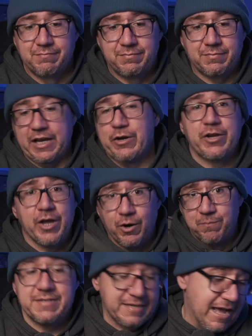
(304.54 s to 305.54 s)
there you go.
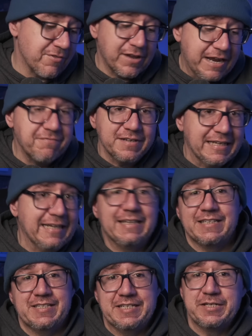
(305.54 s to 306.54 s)
Now that I've
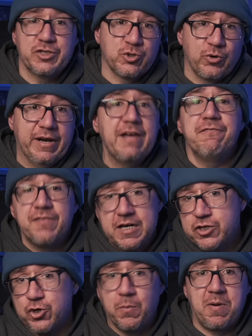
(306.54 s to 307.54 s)
needlessly destroyed a
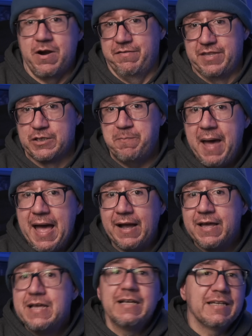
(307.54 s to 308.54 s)
functional part of this
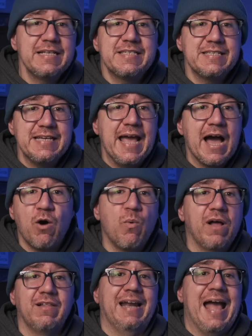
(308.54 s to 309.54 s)
bag, let's see how
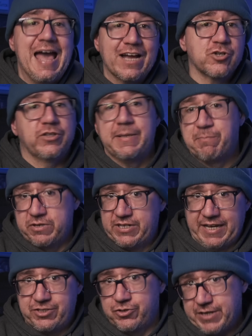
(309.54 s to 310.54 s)
well it actually
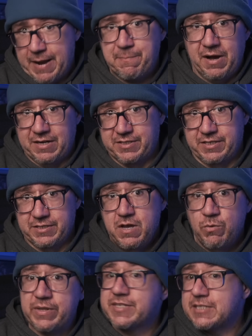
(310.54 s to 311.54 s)
protects your deck boxes
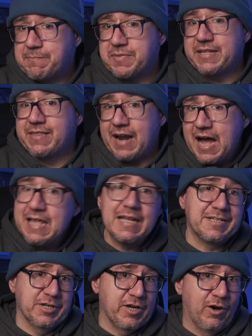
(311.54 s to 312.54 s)
with something that I
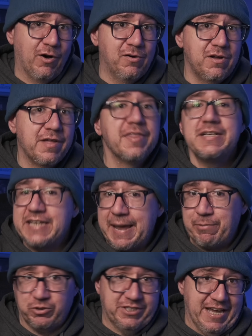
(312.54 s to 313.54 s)
like to call the
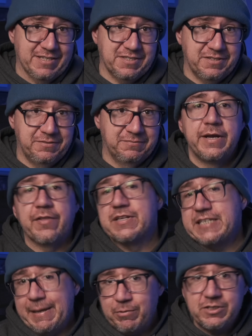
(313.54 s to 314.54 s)
table test. Now, the
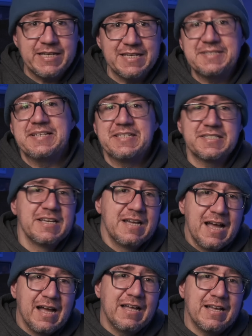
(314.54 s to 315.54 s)
table test is
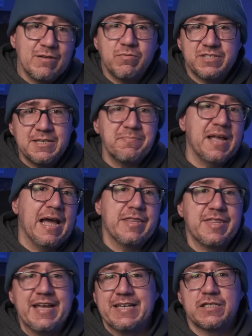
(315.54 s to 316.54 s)
something I
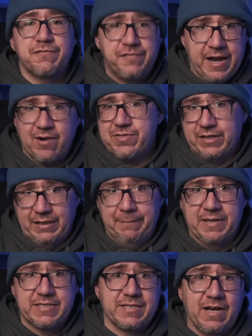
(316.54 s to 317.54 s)
think is fair in the
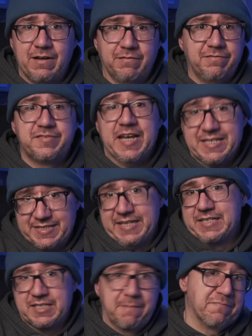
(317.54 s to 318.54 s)
limits of
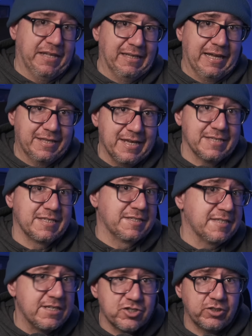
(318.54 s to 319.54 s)
testing something like this,
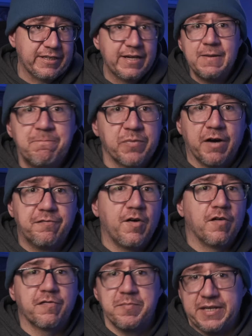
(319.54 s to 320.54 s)
essentially a
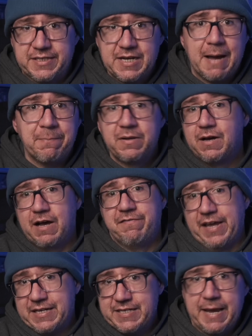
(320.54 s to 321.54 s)
fall from the top of
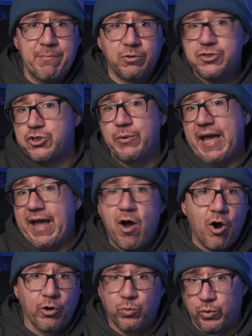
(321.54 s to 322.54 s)
a table to a
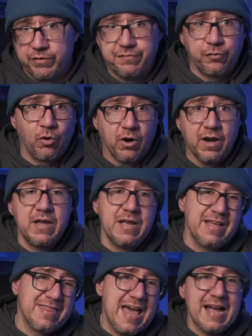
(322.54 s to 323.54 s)
hardwood floor.
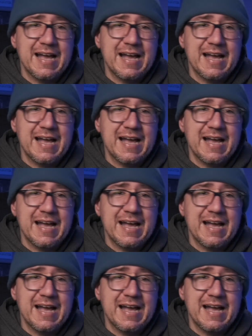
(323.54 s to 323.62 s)
That